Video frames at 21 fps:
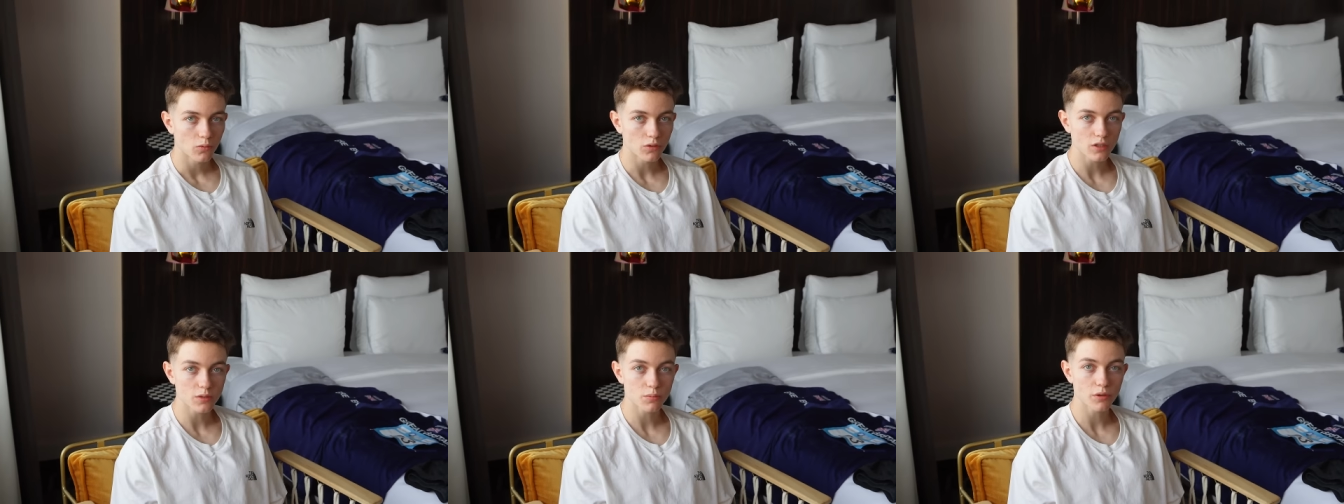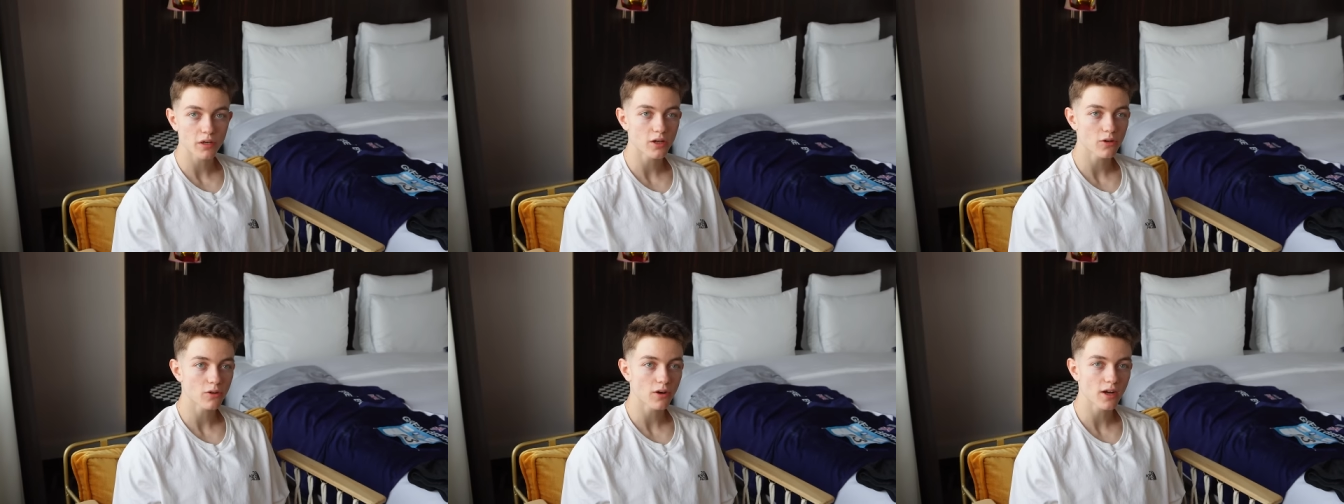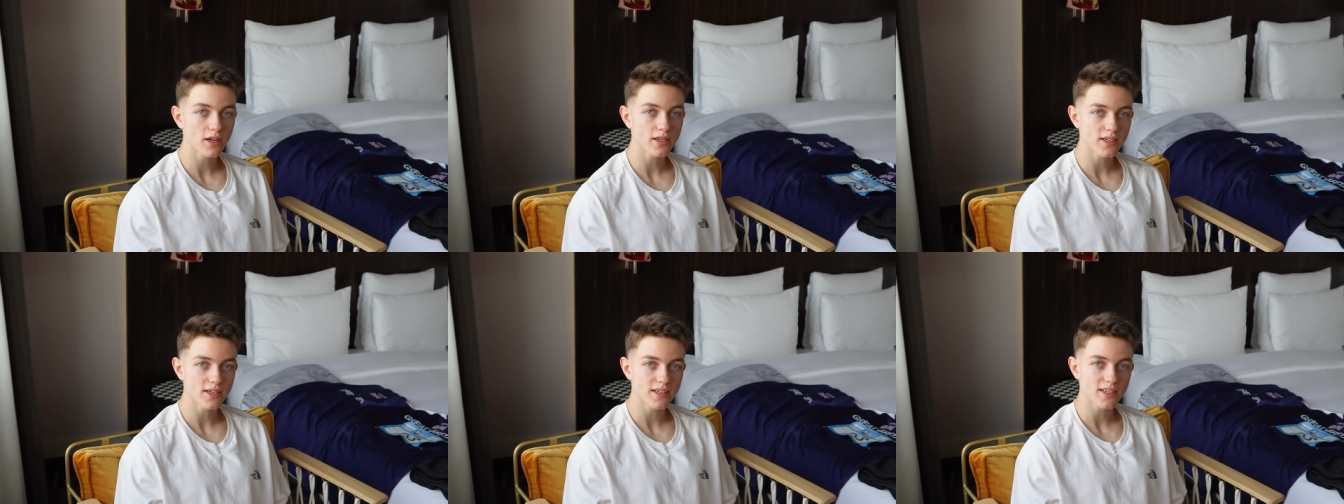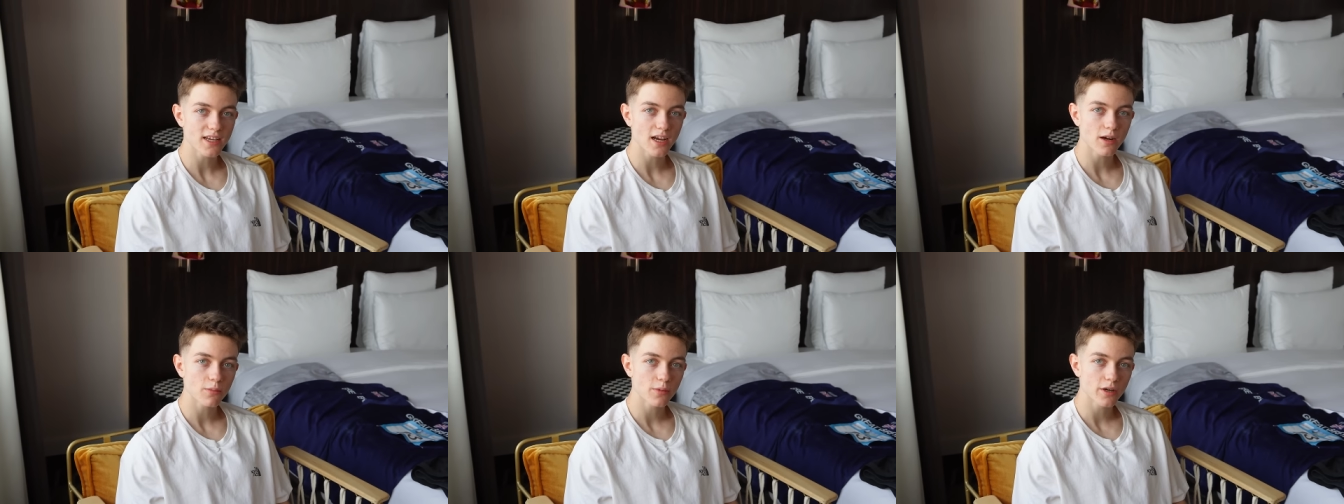What's pretty crazy
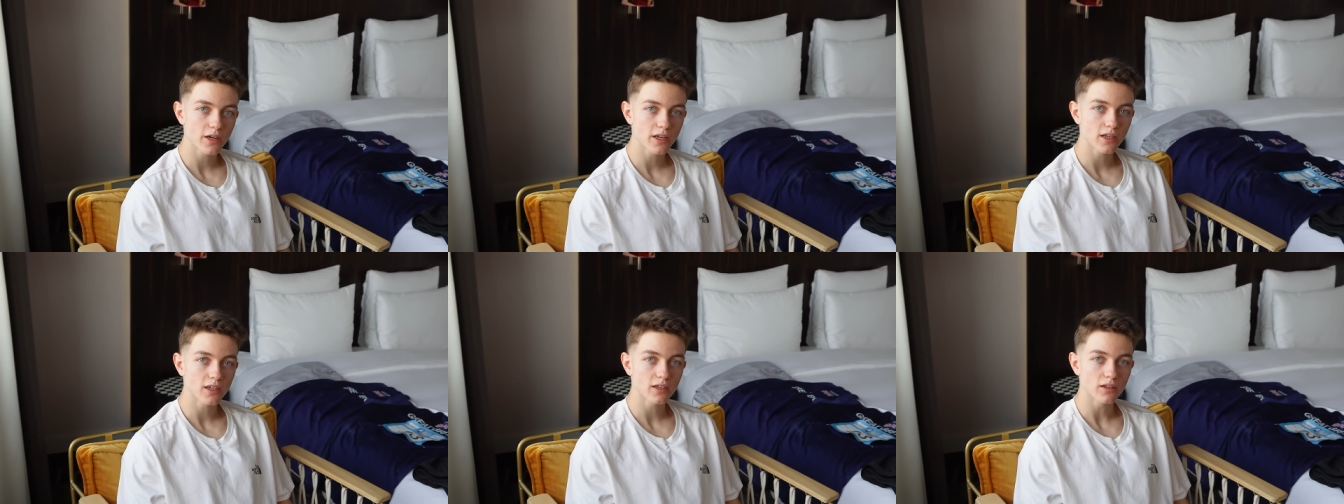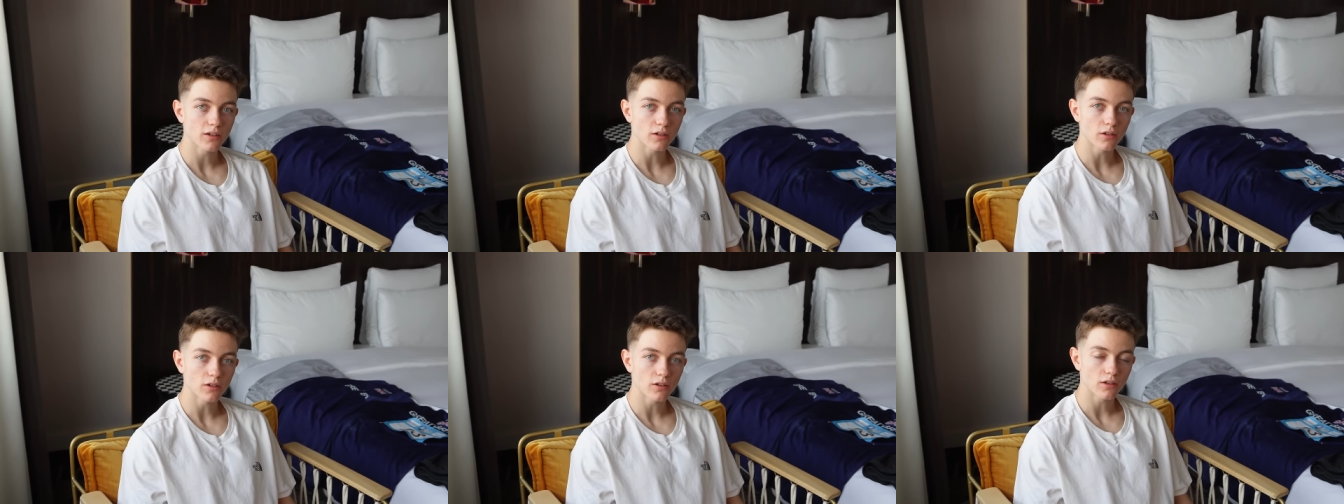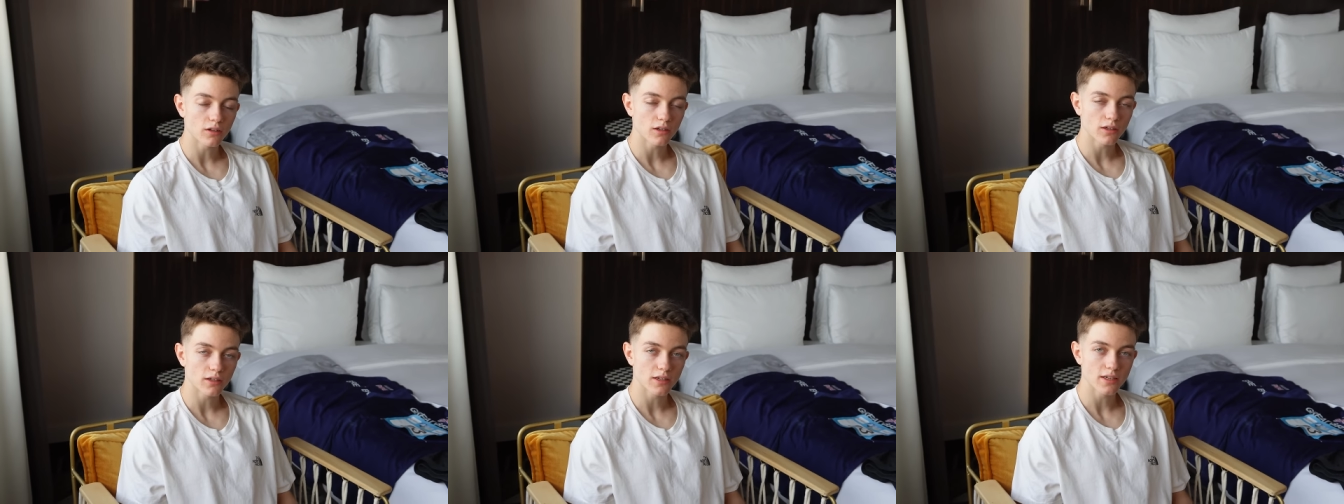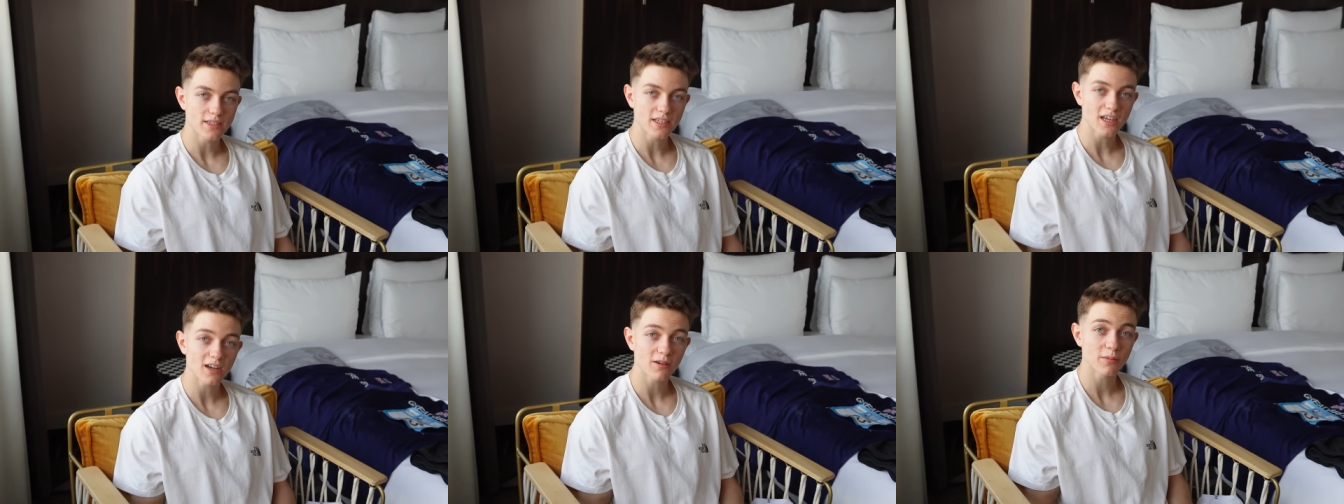is how many,
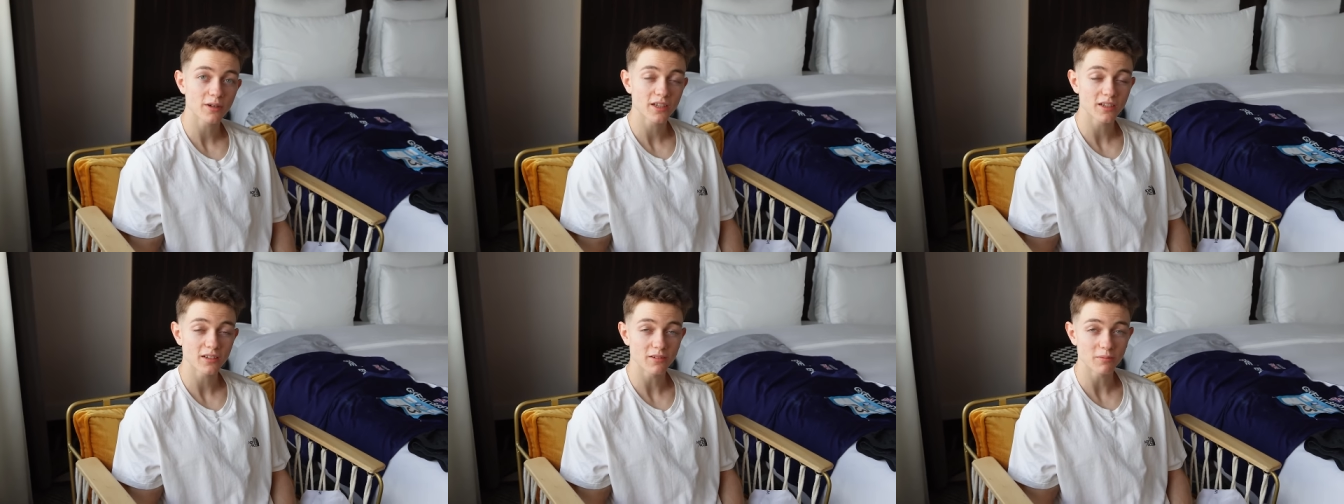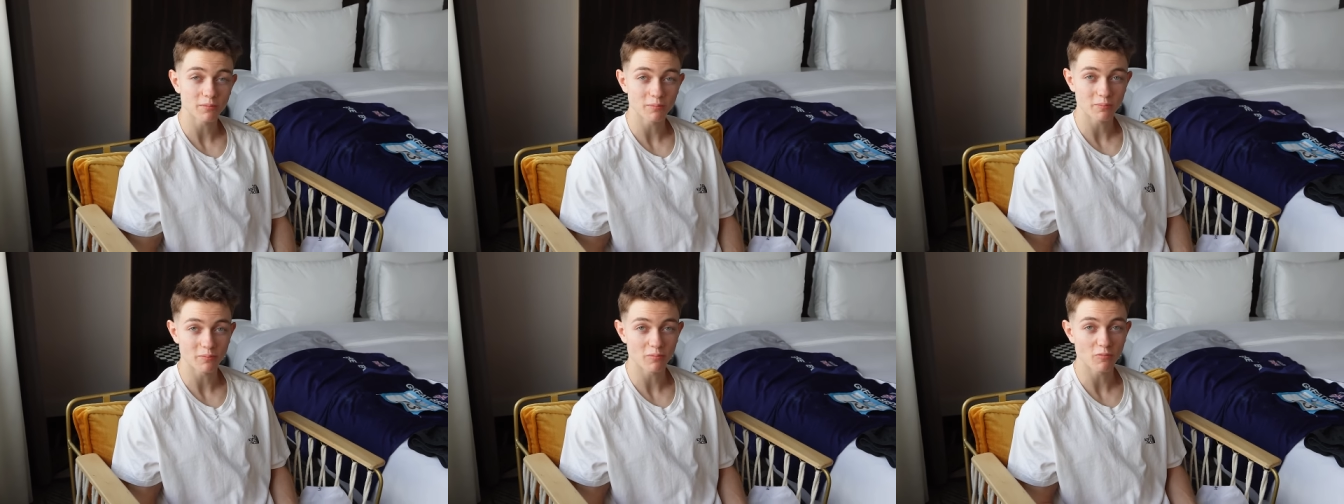is how many